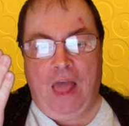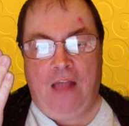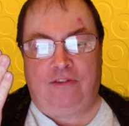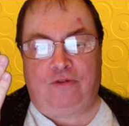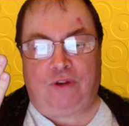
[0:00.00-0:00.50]

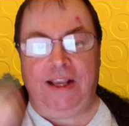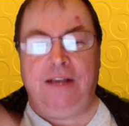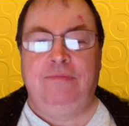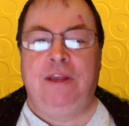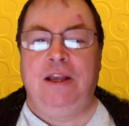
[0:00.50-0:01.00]

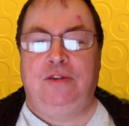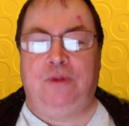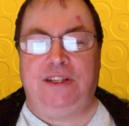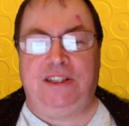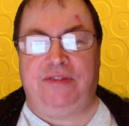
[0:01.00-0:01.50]
3.
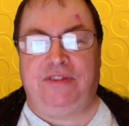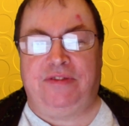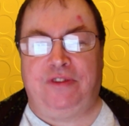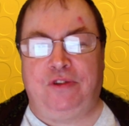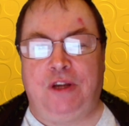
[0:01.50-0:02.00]

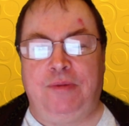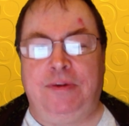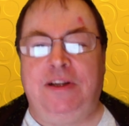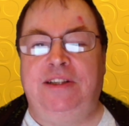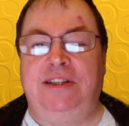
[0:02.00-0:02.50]
27th of
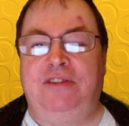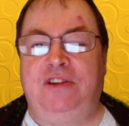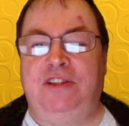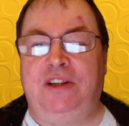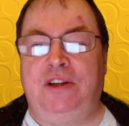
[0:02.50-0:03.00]
October
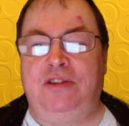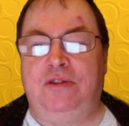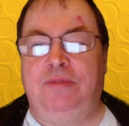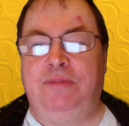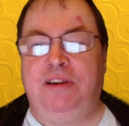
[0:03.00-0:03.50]
1939
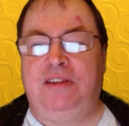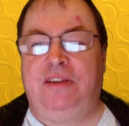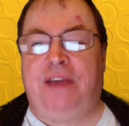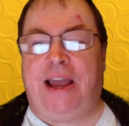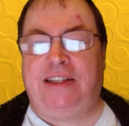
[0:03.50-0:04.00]
saw the birth
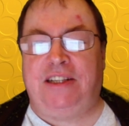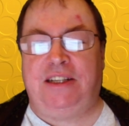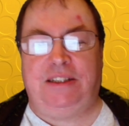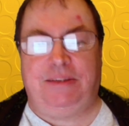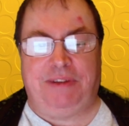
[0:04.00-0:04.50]
of actor
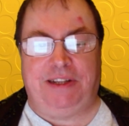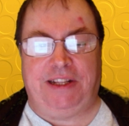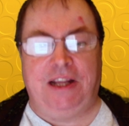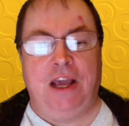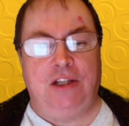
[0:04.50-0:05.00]
and
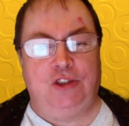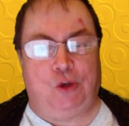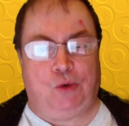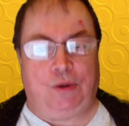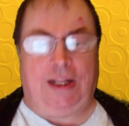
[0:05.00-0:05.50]
comedian
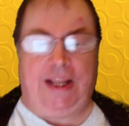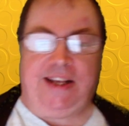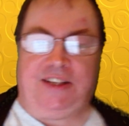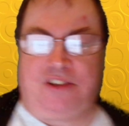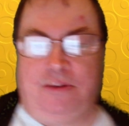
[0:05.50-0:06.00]
John
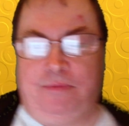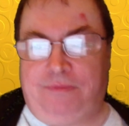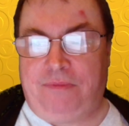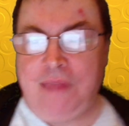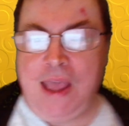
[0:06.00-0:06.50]
Cleese.
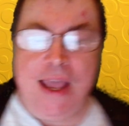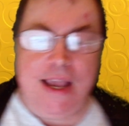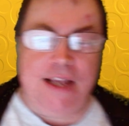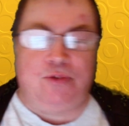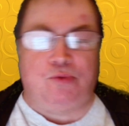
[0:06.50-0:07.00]

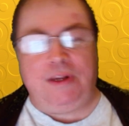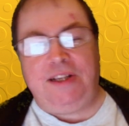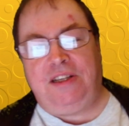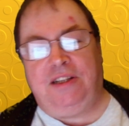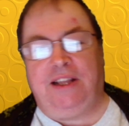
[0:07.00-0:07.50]
He's
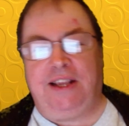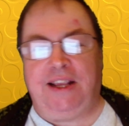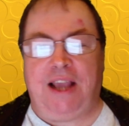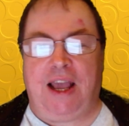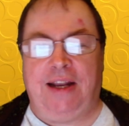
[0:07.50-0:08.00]

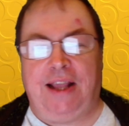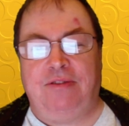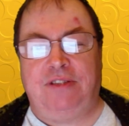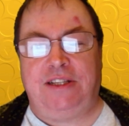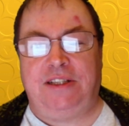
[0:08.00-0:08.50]
recently
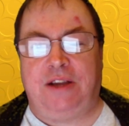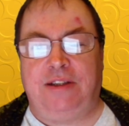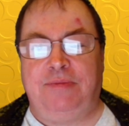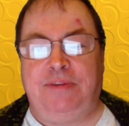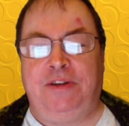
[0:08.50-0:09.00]
announced he's
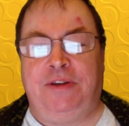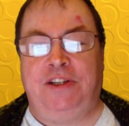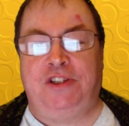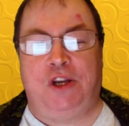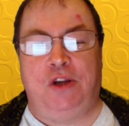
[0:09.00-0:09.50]
going to be doing
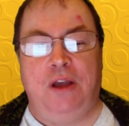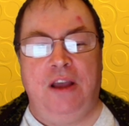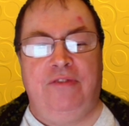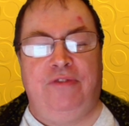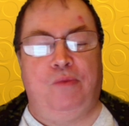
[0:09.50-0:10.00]
a show
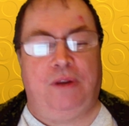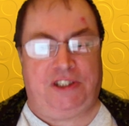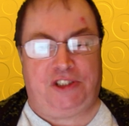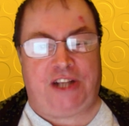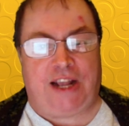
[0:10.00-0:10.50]
for
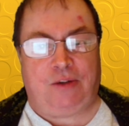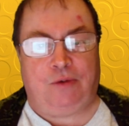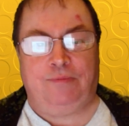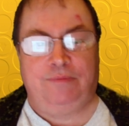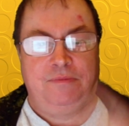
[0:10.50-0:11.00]
which
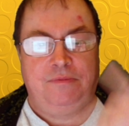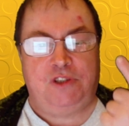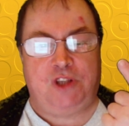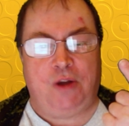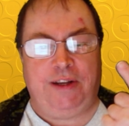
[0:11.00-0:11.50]
channel?
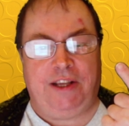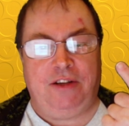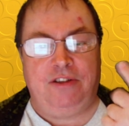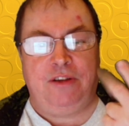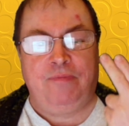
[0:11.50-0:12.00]
Sky
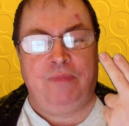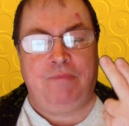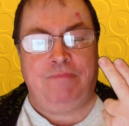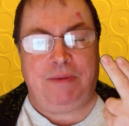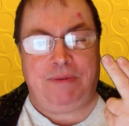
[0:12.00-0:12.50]
News,
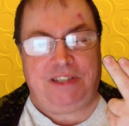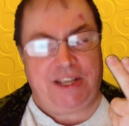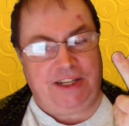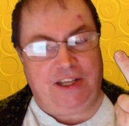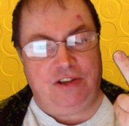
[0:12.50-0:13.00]

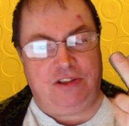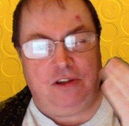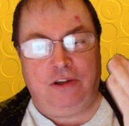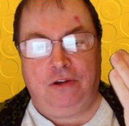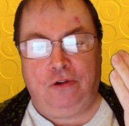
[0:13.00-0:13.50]
BBC News,
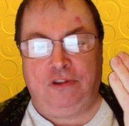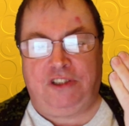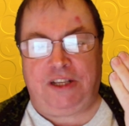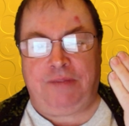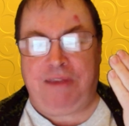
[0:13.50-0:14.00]
or
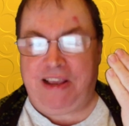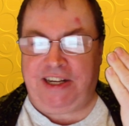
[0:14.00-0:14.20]
GB